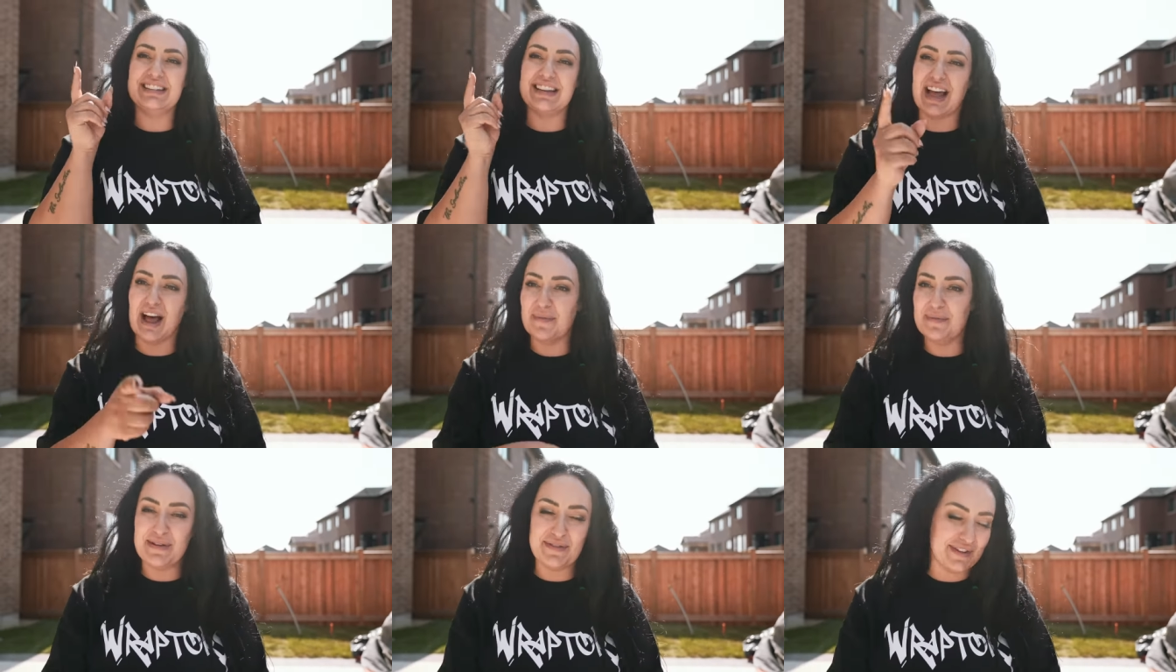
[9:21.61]
to
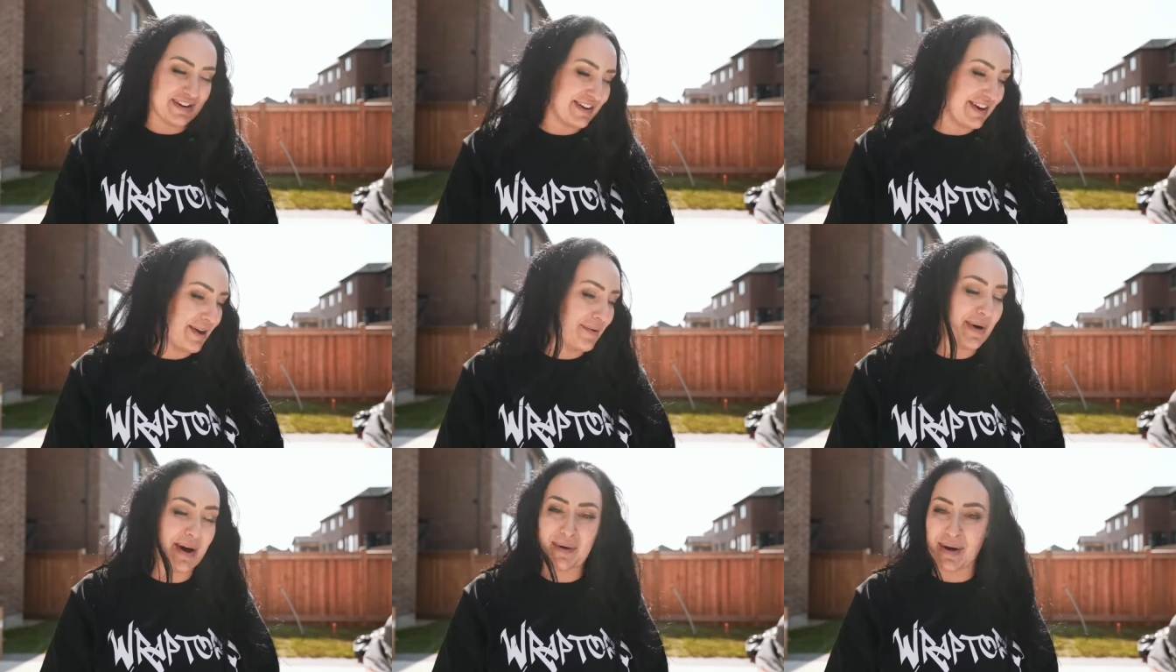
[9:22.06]
help me figure
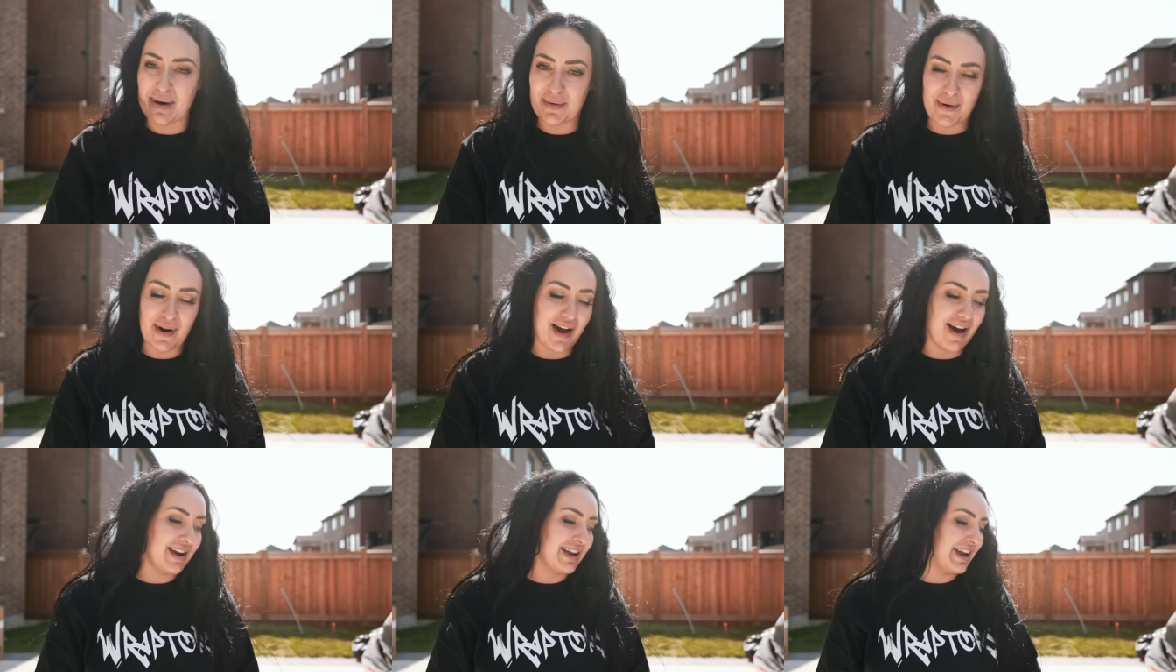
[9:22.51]
out what went
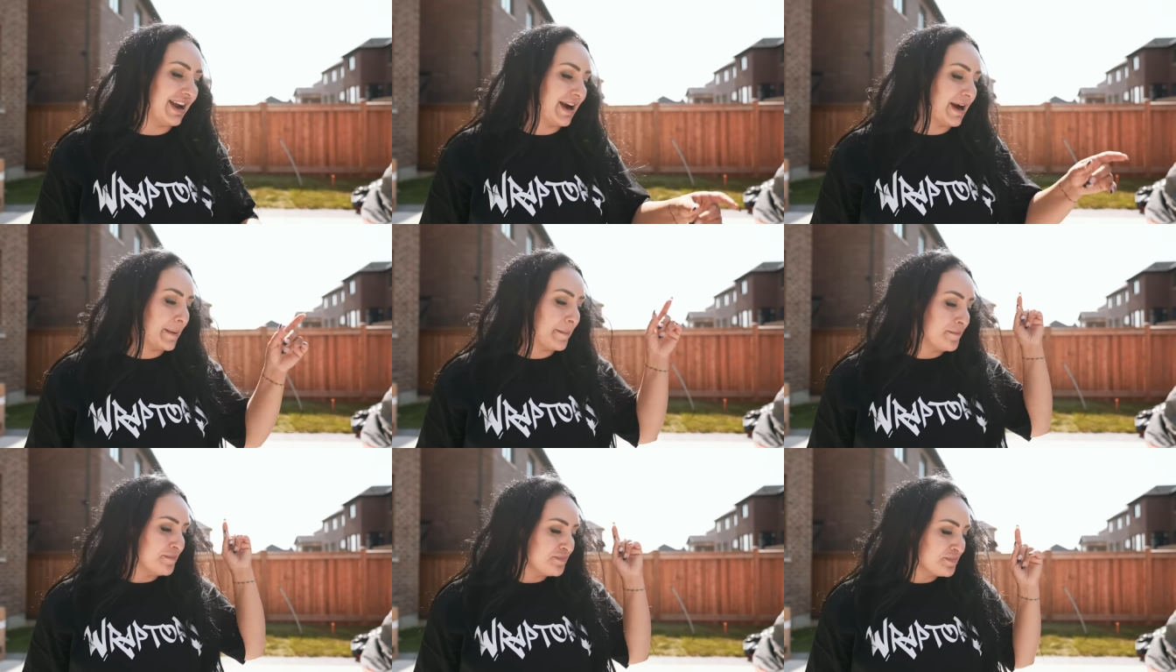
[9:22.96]
wrong
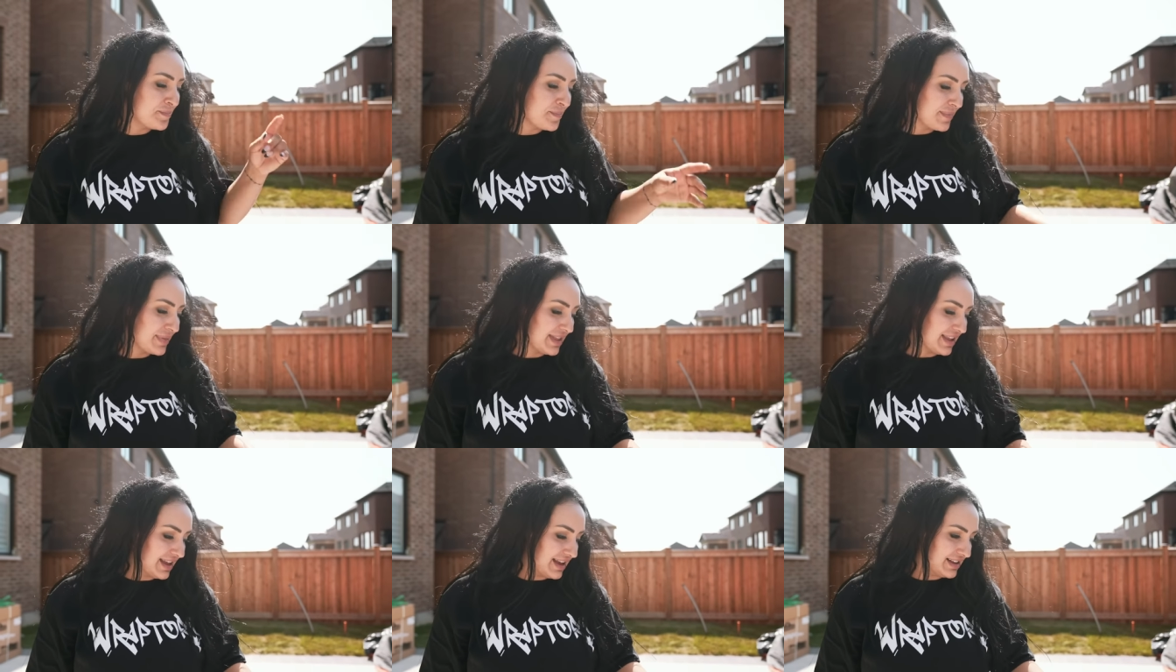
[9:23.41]
here.
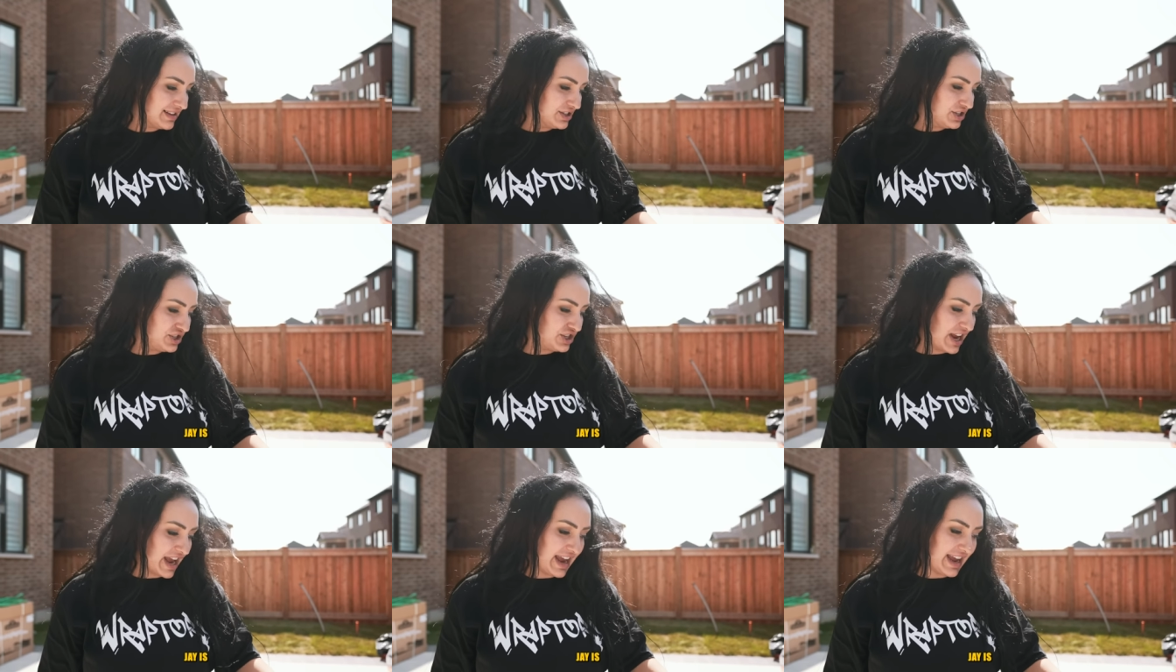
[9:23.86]

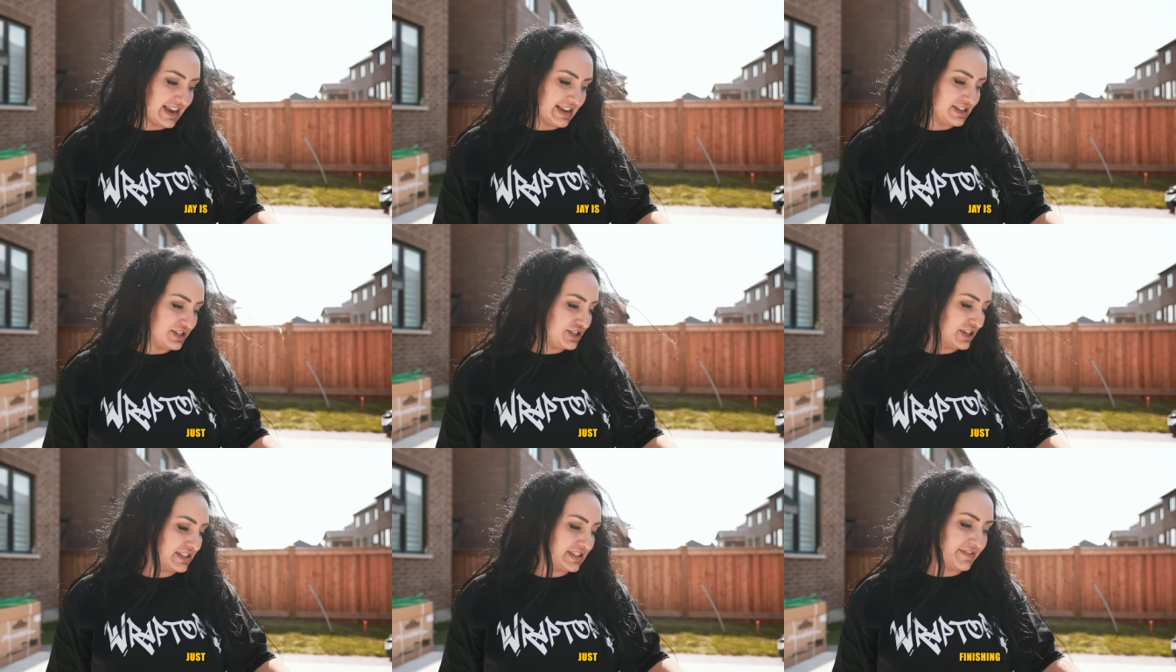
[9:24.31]
Jay
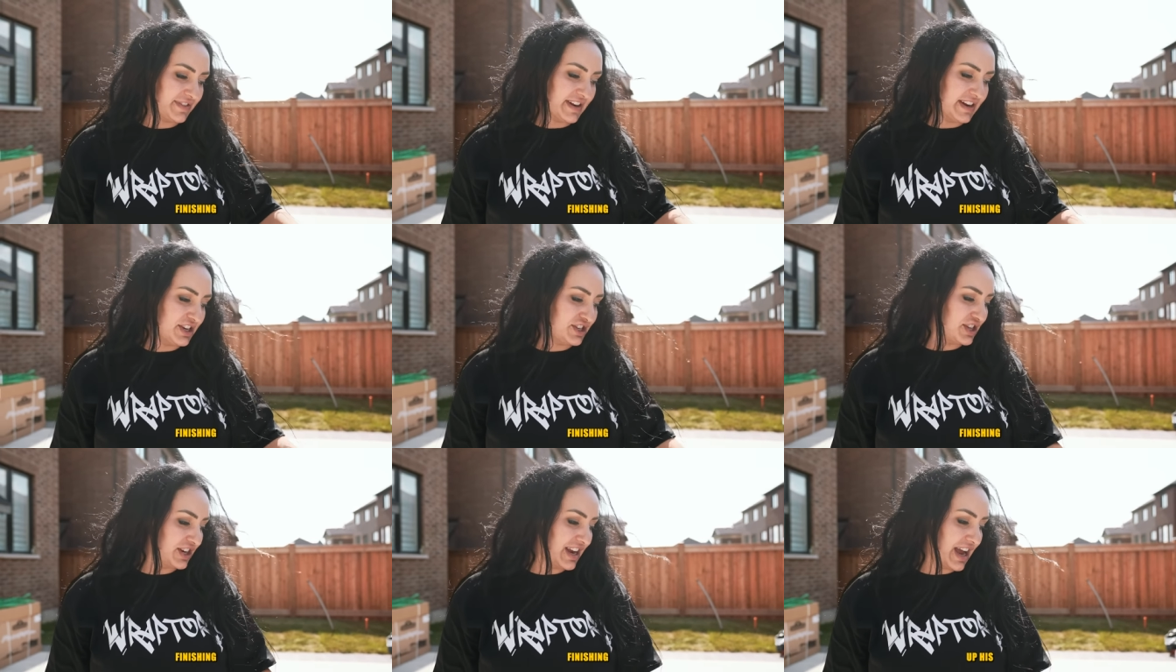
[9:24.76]
is just
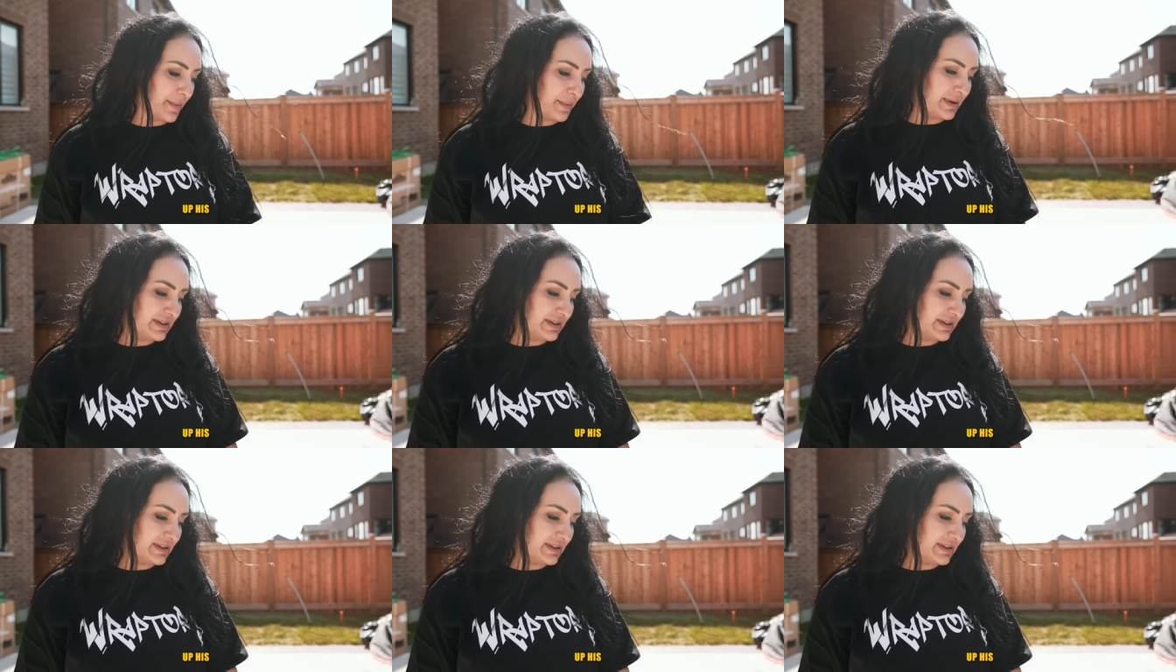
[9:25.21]
finishing up